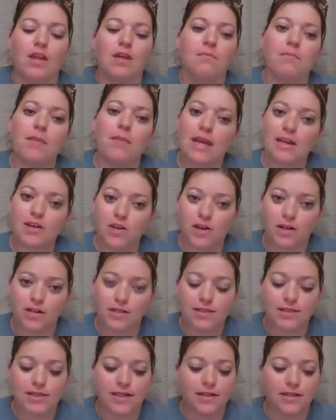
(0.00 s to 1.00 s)
Mad
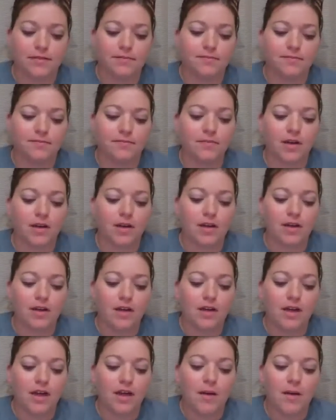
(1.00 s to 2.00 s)
Dog's Tale.
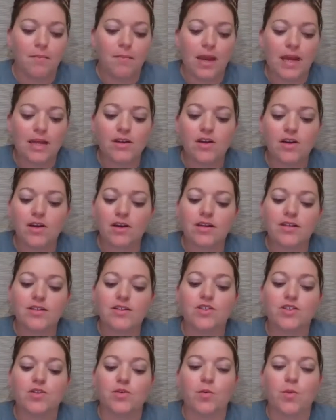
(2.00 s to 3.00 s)
Mad Dog
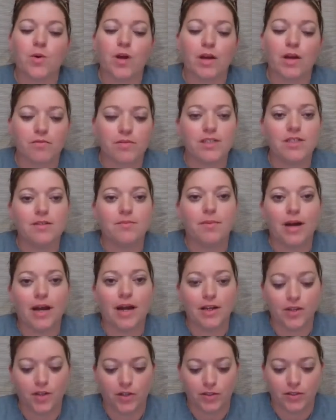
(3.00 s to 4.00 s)
is surrounded
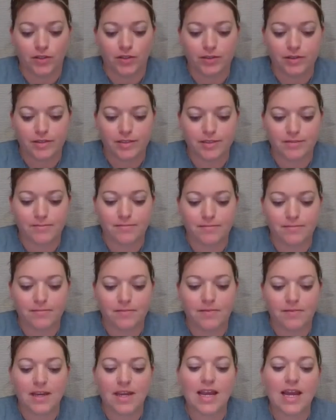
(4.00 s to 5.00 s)
by girls.
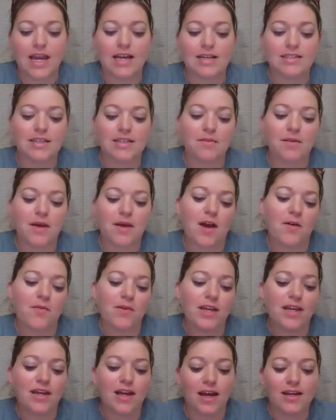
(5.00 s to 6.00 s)
They ask him how
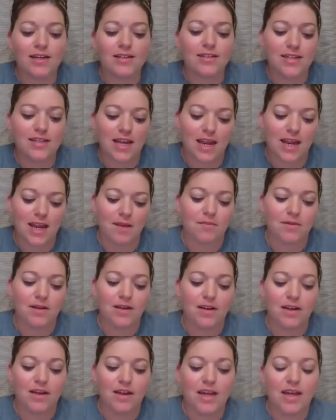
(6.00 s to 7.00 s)
he got his name,
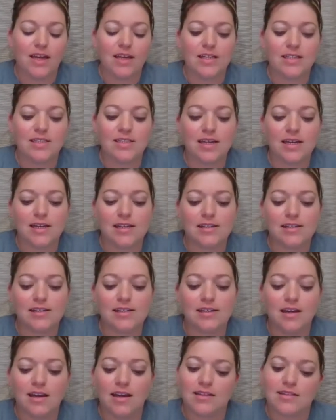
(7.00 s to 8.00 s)
and he says,
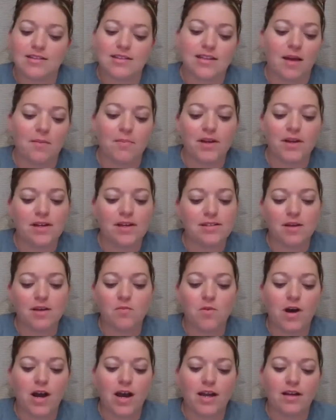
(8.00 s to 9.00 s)
"It's not because I'm
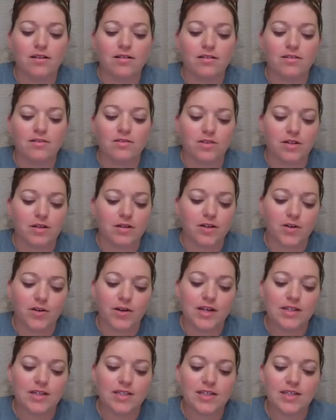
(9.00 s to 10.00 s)
wild or a
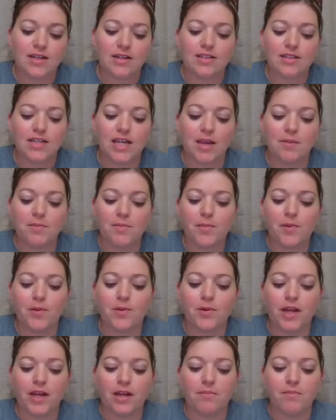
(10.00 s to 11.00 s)
crazy, untamed
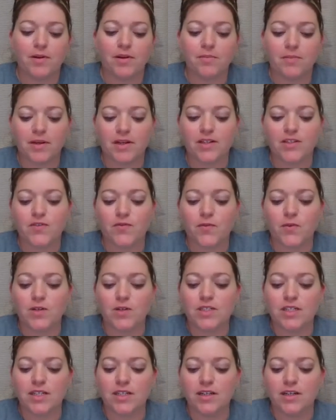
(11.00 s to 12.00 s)
boy, but because
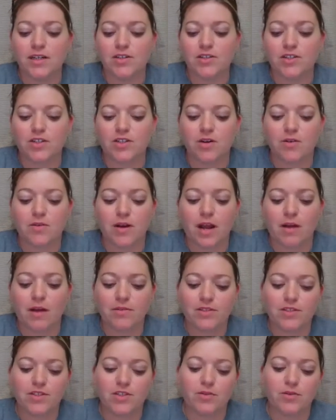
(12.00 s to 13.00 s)
14 years ago when I
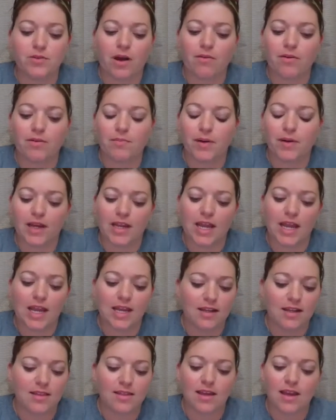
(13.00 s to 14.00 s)
was 2, I would bite
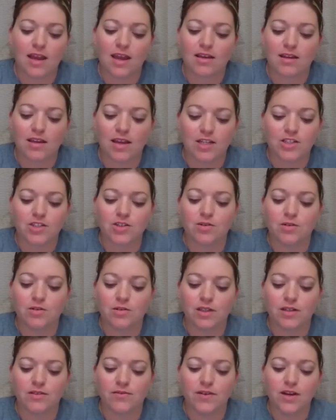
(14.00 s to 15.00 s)
anything I could catch a
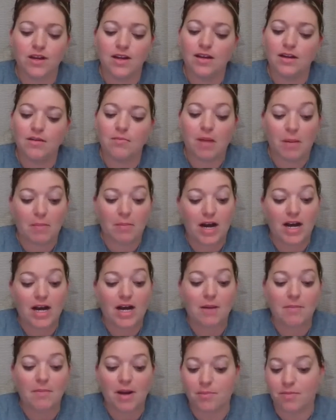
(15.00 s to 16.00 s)
hold of. My
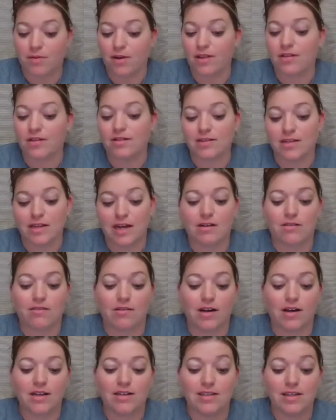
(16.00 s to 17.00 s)
mom, my brother, Doc
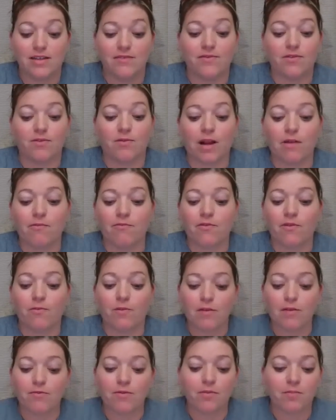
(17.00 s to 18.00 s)
Rice, even
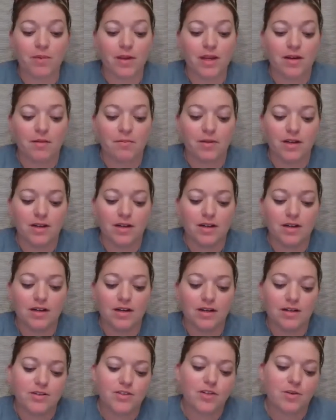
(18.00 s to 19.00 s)
Reverend Bingham.
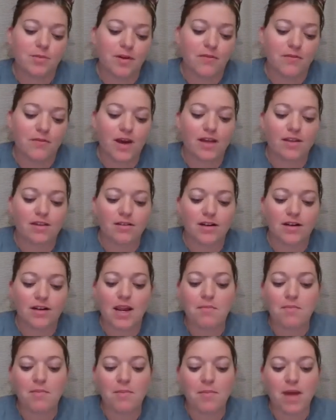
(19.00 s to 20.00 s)
So my father
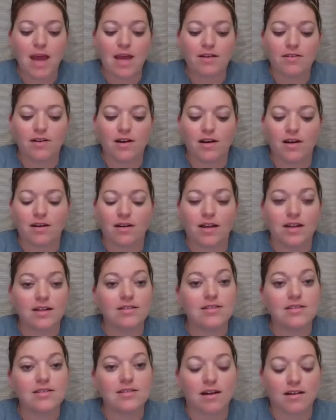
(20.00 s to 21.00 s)
named me Mad Dog, and it
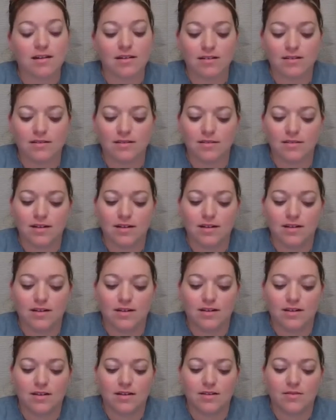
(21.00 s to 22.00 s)
stuck.
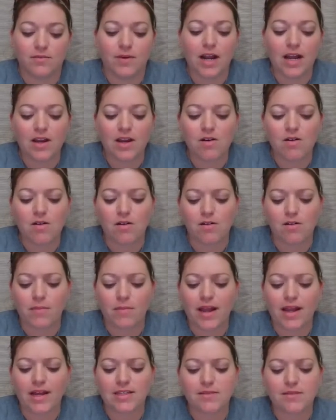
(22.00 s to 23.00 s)
When I go home,
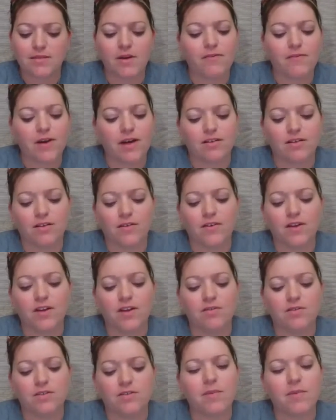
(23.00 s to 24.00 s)
I ask my father if he
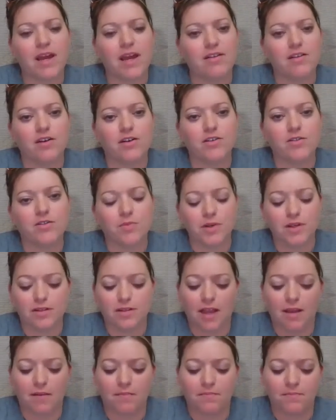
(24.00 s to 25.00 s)
knows Mad Dog's real
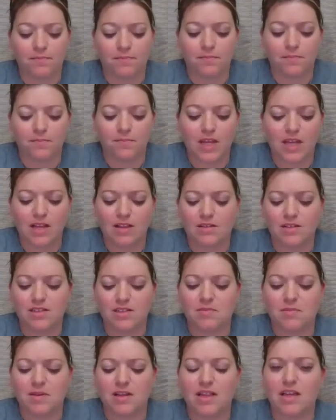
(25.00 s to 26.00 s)
name. He looks
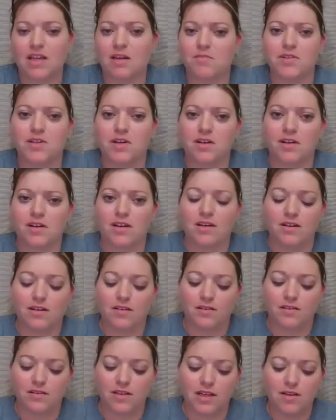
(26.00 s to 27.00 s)
at me like I'm talking
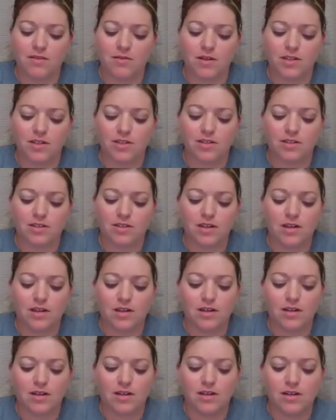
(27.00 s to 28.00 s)
another language.
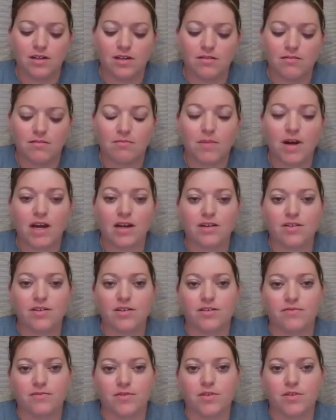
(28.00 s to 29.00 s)
Ma
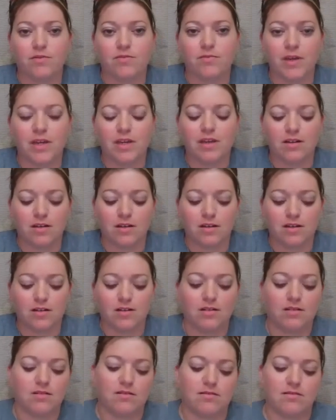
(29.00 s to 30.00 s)
could have told me."
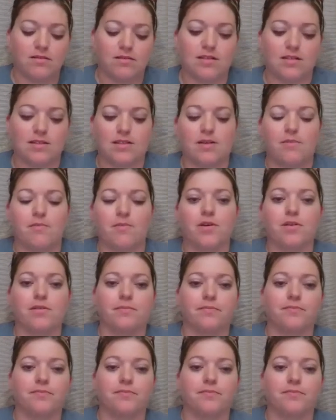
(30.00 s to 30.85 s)
December.